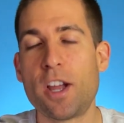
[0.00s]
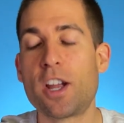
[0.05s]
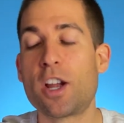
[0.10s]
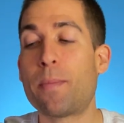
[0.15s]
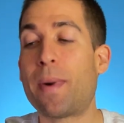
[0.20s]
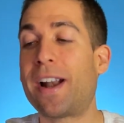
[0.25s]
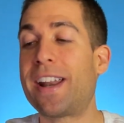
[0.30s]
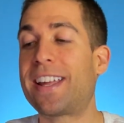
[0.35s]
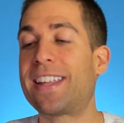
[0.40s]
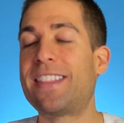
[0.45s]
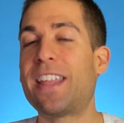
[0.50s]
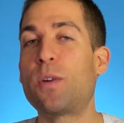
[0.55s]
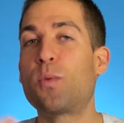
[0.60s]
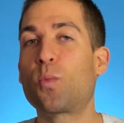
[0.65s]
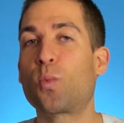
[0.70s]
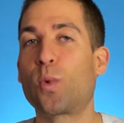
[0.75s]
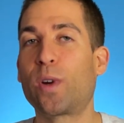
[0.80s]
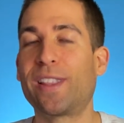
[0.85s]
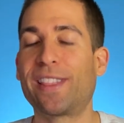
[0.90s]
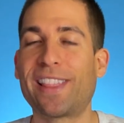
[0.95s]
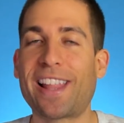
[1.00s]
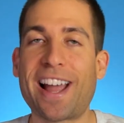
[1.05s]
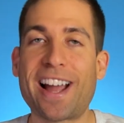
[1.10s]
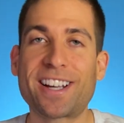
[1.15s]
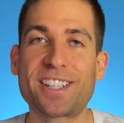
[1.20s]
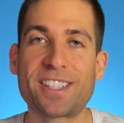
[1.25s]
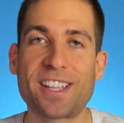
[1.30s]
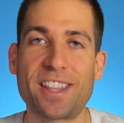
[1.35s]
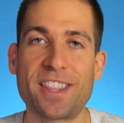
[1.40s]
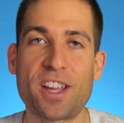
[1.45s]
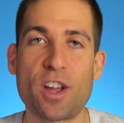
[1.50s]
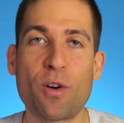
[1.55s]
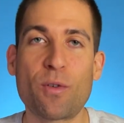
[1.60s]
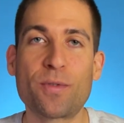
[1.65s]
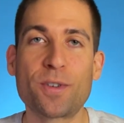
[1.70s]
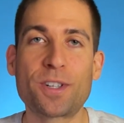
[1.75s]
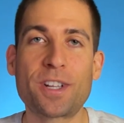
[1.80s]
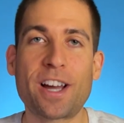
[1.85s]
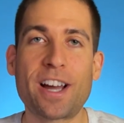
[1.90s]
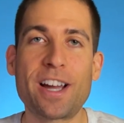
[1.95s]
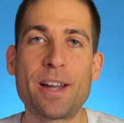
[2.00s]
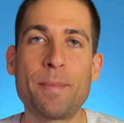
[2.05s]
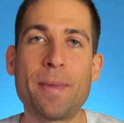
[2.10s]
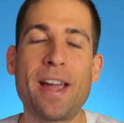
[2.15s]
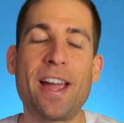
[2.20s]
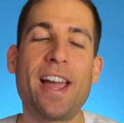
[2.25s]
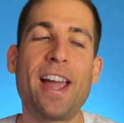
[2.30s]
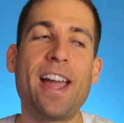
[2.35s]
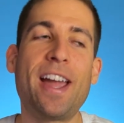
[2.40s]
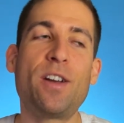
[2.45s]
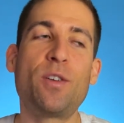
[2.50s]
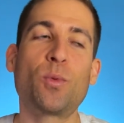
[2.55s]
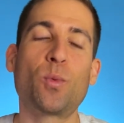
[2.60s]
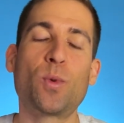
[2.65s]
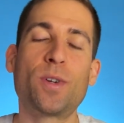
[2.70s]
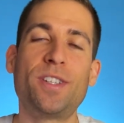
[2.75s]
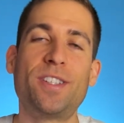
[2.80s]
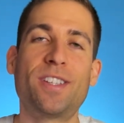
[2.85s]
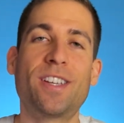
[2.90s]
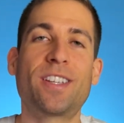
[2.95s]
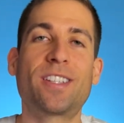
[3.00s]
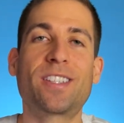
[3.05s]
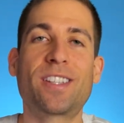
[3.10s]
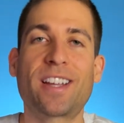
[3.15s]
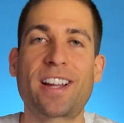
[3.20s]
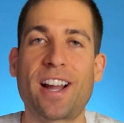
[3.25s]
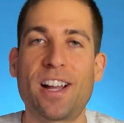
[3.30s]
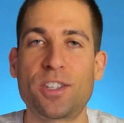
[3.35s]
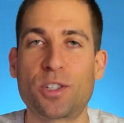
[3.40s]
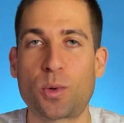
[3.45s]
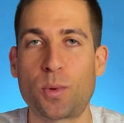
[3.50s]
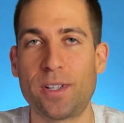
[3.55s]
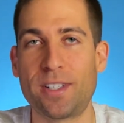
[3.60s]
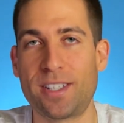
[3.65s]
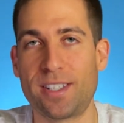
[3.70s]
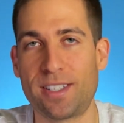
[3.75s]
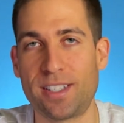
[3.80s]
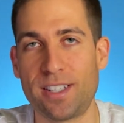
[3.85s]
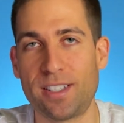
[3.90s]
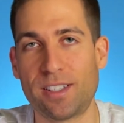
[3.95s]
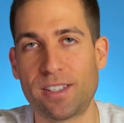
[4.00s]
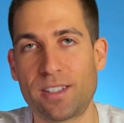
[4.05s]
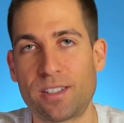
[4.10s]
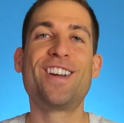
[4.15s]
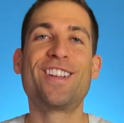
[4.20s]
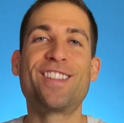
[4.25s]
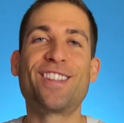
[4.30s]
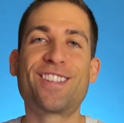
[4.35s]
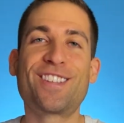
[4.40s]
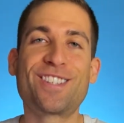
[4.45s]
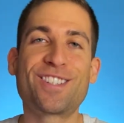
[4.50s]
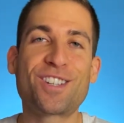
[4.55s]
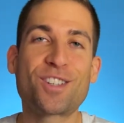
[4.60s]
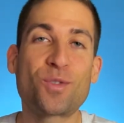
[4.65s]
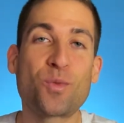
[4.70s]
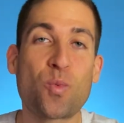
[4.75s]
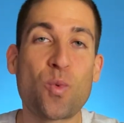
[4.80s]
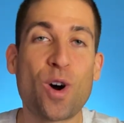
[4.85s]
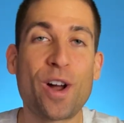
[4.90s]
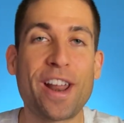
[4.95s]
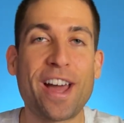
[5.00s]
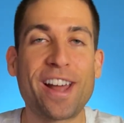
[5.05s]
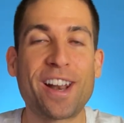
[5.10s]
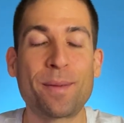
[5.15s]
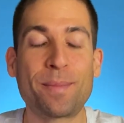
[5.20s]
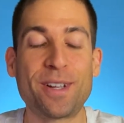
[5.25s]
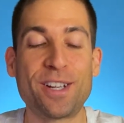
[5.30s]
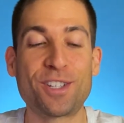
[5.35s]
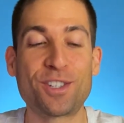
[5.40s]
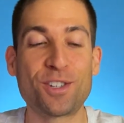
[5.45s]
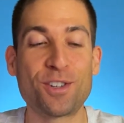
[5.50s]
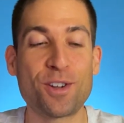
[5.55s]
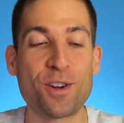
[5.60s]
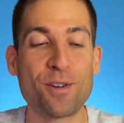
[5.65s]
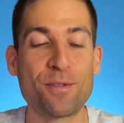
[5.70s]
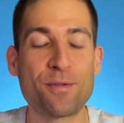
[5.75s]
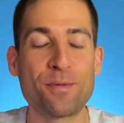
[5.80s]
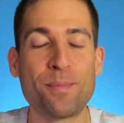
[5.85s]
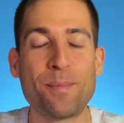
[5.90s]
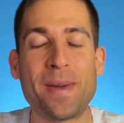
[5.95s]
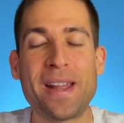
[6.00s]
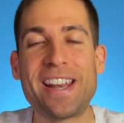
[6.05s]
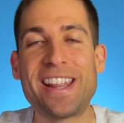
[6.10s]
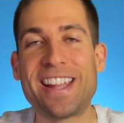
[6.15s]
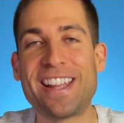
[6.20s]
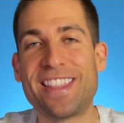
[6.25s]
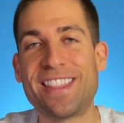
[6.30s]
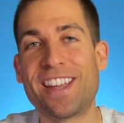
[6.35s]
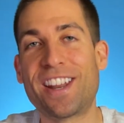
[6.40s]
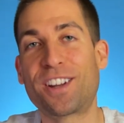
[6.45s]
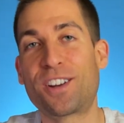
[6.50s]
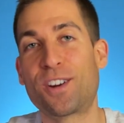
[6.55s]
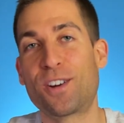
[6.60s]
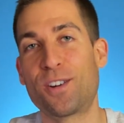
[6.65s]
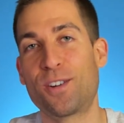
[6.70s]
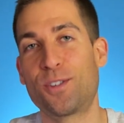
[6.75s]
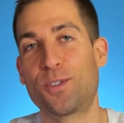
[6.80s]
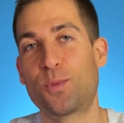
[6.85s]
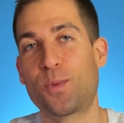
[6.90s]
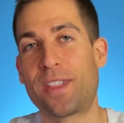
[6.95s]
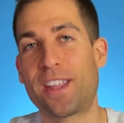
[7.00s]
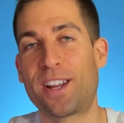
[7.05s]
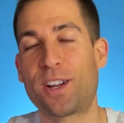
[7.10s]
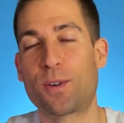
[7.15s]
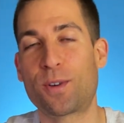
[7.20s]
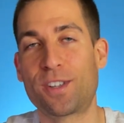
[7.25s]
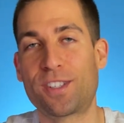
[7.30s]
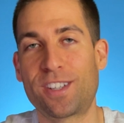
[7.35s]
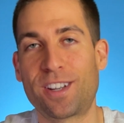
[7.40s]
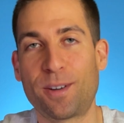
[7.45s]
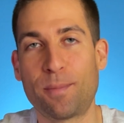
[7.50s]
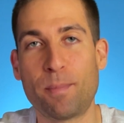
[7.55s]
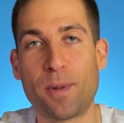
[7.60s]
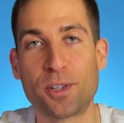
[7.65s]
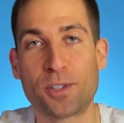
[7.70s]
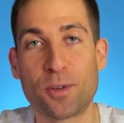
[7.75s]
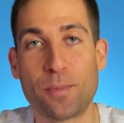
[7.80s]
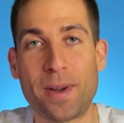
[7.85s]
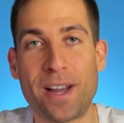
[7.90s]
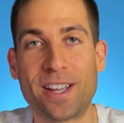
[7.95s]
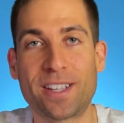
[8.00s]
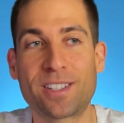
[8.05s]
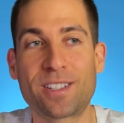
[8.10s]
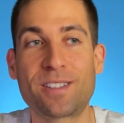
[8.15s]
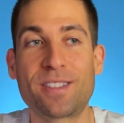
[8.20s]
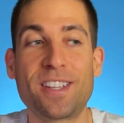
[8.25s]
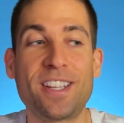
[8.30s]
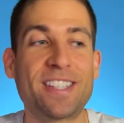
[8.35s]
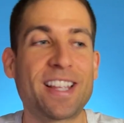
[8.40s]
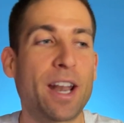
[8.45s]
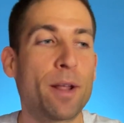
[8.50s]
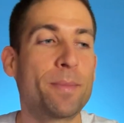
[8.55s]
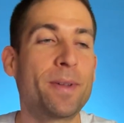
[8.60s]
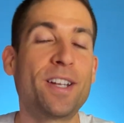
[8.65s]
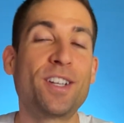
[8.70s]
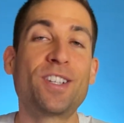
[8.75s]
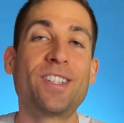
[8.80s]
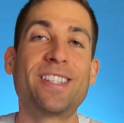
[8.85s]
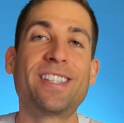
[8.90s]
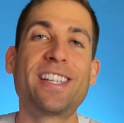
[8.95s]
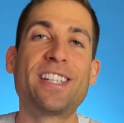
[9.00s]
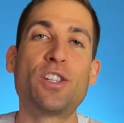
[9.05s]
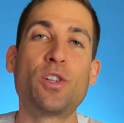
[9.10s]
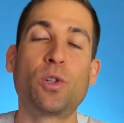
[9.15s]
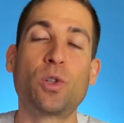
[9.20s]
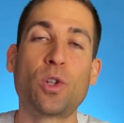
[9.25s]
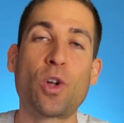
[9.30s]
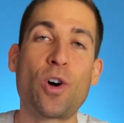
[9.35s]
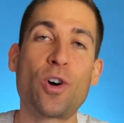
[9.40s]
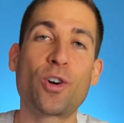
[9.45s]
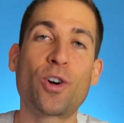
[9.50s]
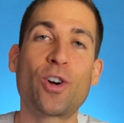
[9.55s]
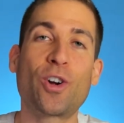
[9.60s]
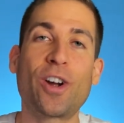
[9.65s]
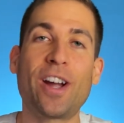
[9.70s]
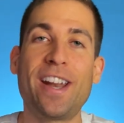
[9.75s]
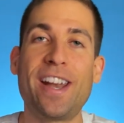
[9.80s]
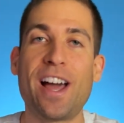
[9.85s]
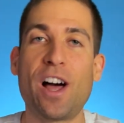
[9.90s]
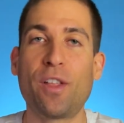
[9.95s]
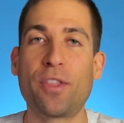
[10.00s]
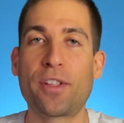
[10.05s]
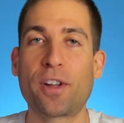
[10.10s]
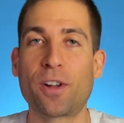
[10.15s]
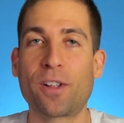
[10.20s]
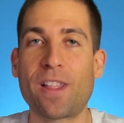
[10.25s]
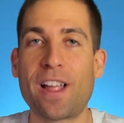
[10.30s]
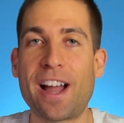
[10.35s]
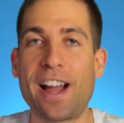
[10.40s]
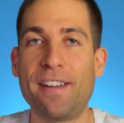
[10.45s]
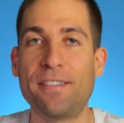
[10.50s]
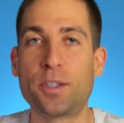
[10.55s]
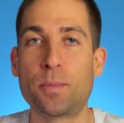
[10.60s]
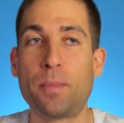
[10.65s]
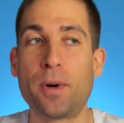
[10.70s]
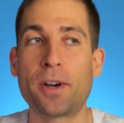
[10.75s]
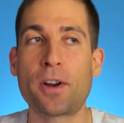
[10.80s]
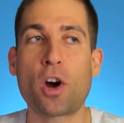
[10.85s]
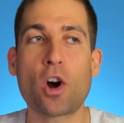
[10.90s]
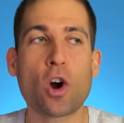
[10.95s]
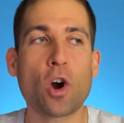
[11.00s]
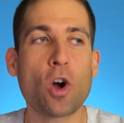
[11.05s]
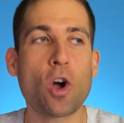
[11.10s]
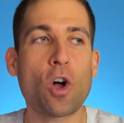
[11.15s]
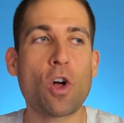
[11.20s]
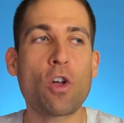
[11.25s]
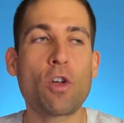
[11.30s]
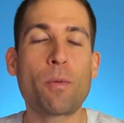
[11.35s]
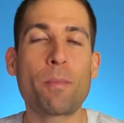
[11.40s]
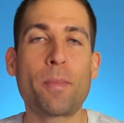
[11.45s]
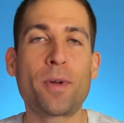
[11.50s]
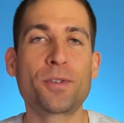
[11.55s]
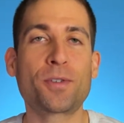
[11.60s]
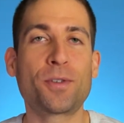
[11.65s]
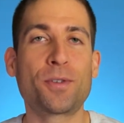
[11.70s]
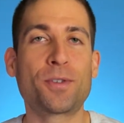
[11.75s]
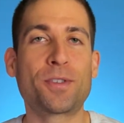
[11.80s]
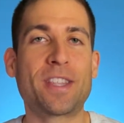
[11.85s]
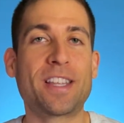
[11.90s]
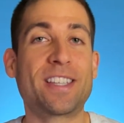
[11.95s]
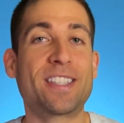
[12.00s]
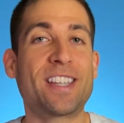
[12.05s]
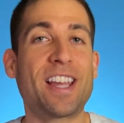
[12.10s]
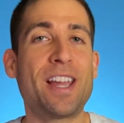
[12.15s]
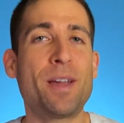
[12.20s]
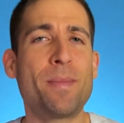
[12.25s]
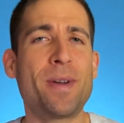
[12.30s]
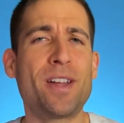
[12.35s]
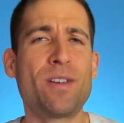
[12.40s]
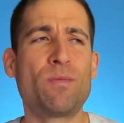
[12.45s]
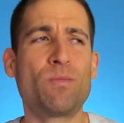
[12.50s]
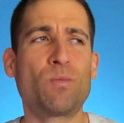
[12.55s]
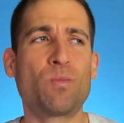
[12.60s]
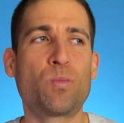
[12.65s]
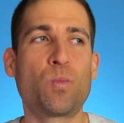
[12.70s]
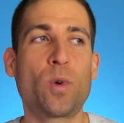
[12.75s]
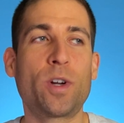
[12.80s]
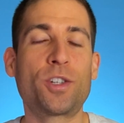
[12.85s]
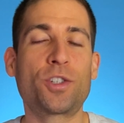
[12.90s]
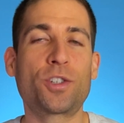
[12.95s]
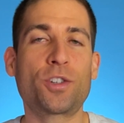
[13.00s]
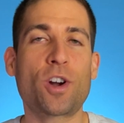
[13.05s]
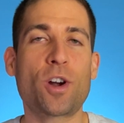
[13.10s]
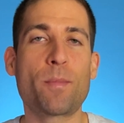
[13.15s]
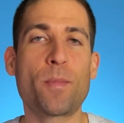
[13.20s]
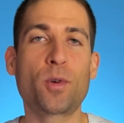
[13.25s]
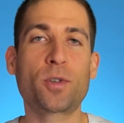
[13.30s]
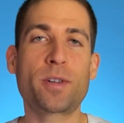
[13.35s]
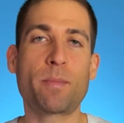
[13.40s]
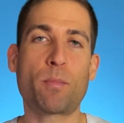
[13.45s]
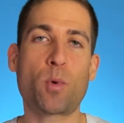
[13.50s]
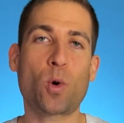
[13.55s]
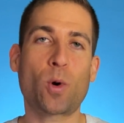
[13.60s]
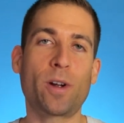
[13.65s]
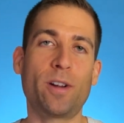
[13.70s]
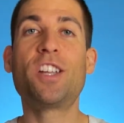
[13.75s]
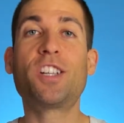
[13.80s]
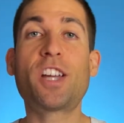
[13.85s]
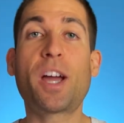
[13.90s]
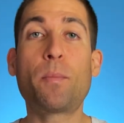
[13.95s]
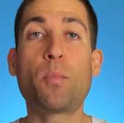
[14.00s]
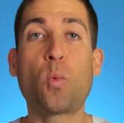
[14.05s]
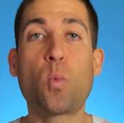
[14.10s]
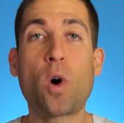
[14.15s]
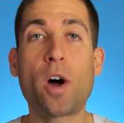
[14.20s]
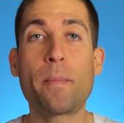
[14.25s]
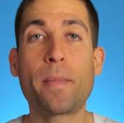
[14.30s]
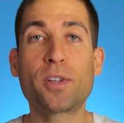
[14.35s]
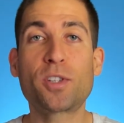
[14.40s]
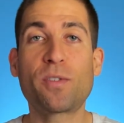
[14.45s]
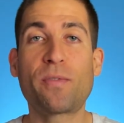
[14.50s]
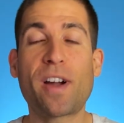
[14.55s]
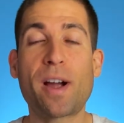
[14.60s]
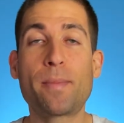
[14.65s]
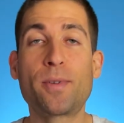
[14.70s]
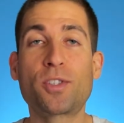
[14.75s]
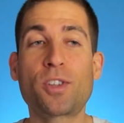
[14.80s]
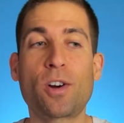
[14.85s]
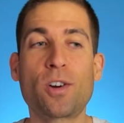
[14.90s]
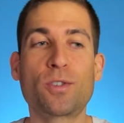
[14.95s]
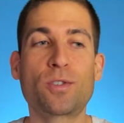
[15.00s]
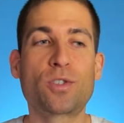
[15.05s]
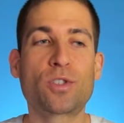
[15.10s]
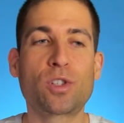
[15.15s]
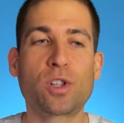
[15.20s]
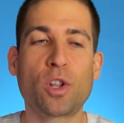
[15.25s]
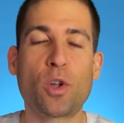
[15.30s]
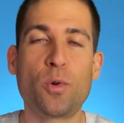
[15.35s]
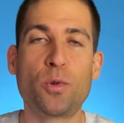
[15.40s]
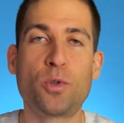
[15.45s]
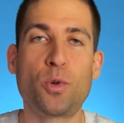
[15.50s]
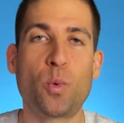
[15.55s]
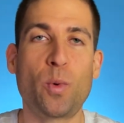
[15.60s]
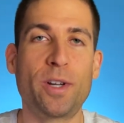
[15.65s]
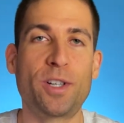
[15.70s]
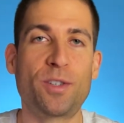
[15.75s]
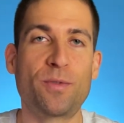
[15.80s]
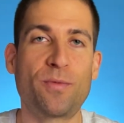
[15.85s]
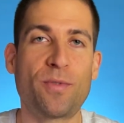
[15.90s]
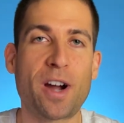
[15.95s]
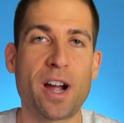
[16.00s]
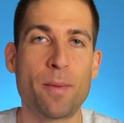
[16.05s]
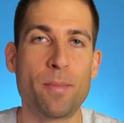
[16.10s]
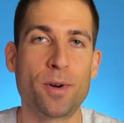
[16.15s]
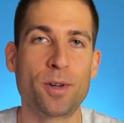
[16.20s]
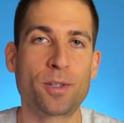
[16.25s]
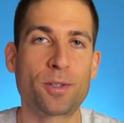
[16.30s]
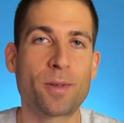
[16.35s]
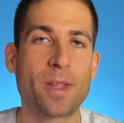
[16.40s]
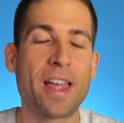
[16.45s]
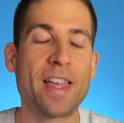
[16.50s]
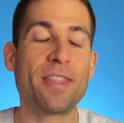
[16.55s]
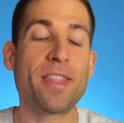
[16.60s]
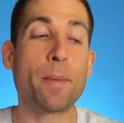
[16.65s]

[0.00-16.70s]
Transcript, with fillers: Your body can then relax on the overtime and resist the consequent diseases. This is just one adaptation of many that occurs with increasing muscle mass. These adaptations lead to longer and healthier lives, but are all muscles the same and which are most important? Type 1 muscle fibers are slow twitch fibers.